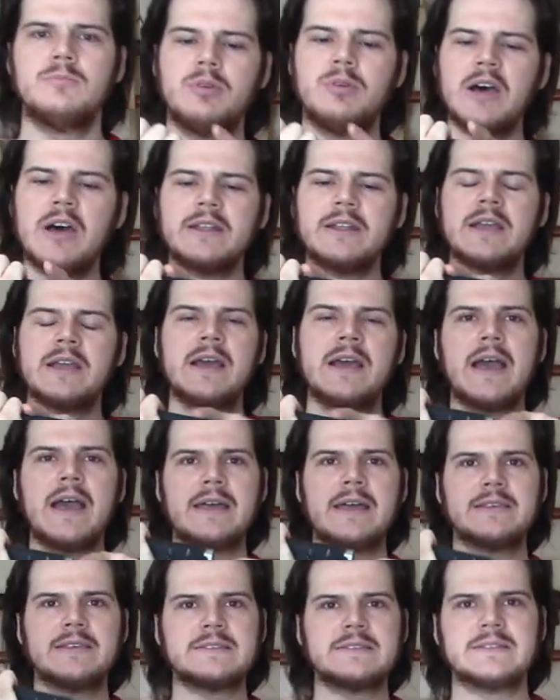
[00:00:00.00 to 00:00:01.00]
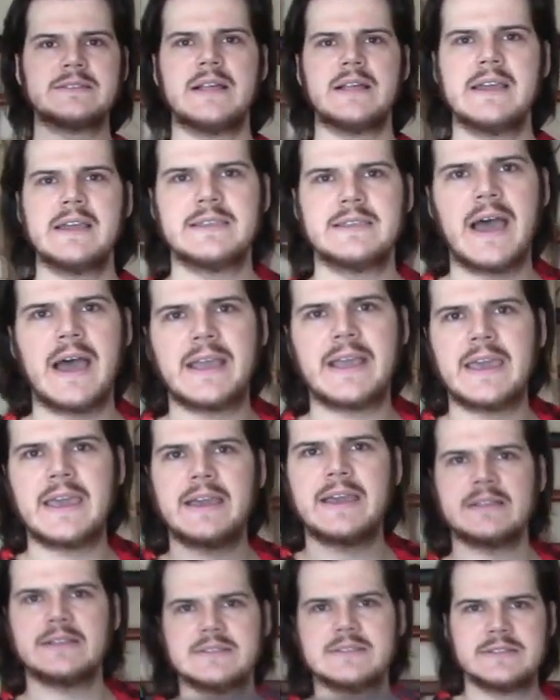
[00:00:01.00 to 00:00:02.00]
But at this length, I
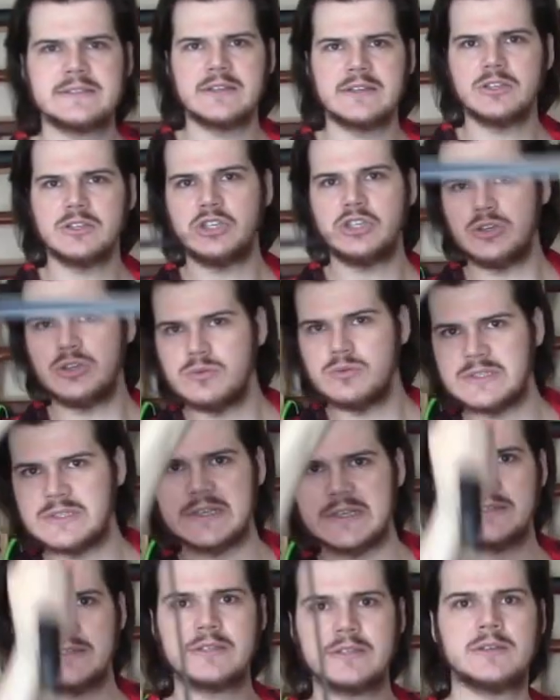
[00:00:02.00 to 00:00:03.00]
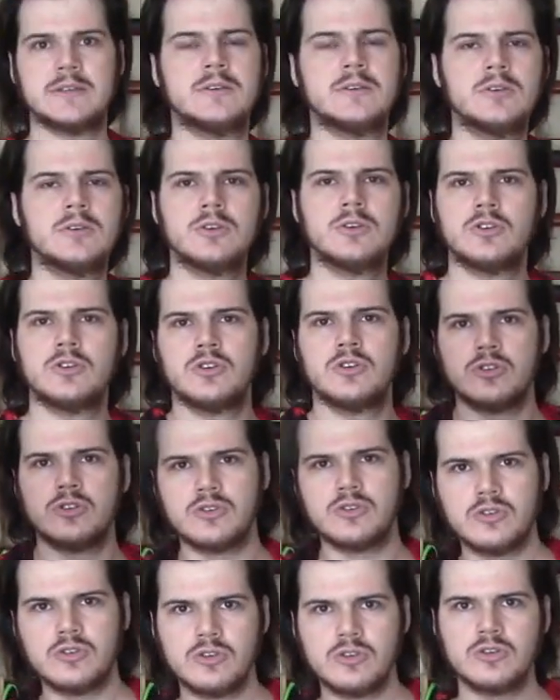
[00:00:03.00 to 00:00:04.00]
can still use it
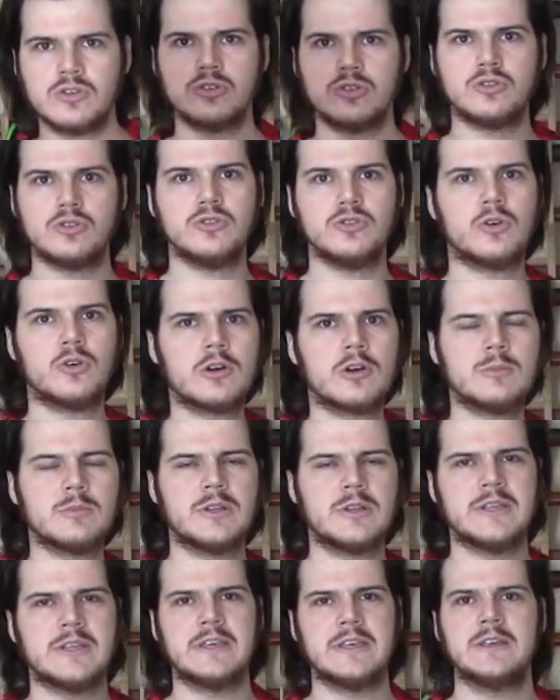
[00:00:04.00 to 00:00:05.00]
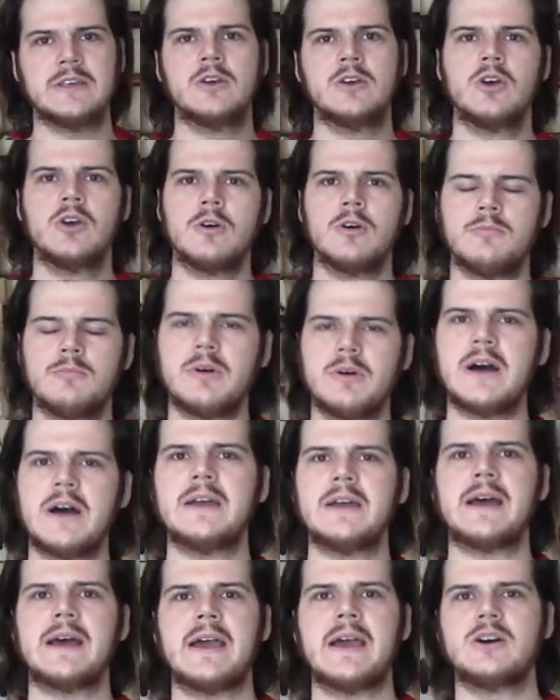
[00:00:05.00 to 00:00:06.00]
normally,
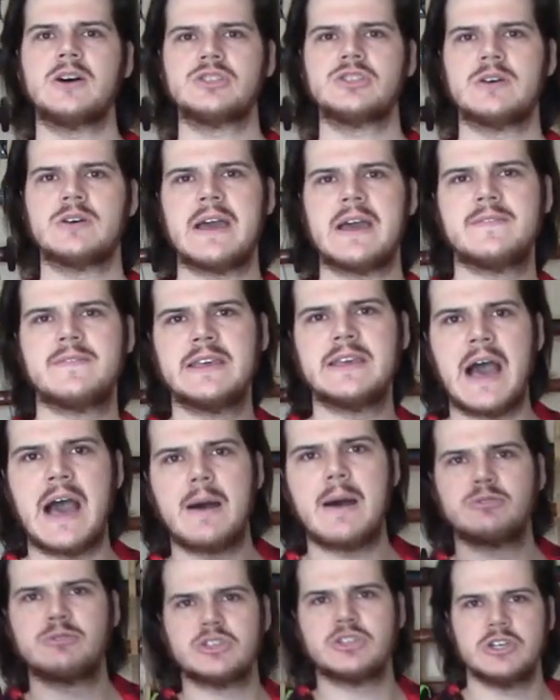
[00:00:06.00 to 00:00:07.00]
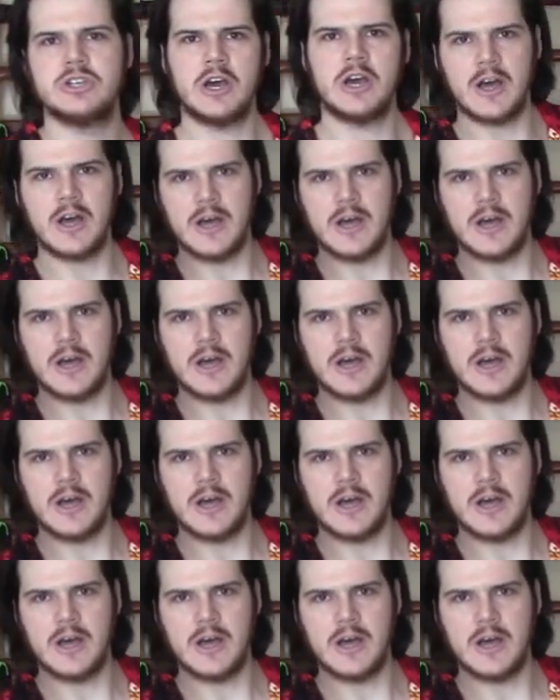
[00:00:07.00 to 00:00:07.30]
but I also have the option